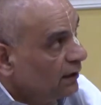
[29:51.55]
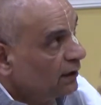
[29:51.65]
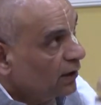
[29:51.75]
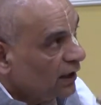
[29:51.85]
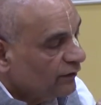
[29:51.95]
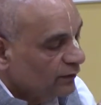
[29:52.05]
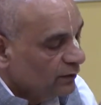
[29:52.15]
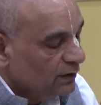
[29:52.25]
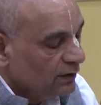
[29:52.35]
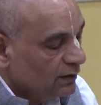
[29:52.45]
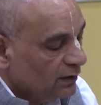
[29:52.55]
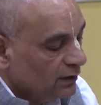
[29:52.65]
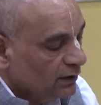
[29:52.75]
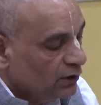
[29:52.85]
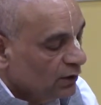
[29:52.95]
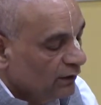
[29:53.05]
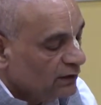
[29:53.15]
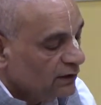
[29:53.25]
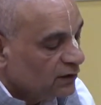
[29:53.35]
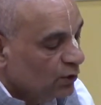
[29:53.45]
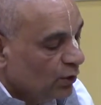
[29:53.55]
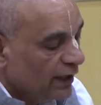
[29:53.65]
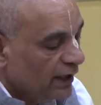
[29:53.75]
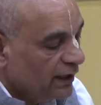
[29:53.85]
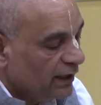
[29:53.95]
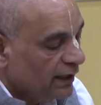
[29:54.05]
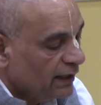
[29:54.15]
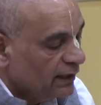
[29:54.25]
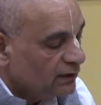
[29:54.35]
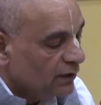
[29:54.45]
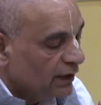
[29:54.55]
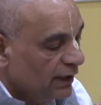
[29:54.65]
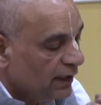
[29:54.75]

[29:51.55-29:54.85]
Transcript: a lot of universes go in and get destroyed,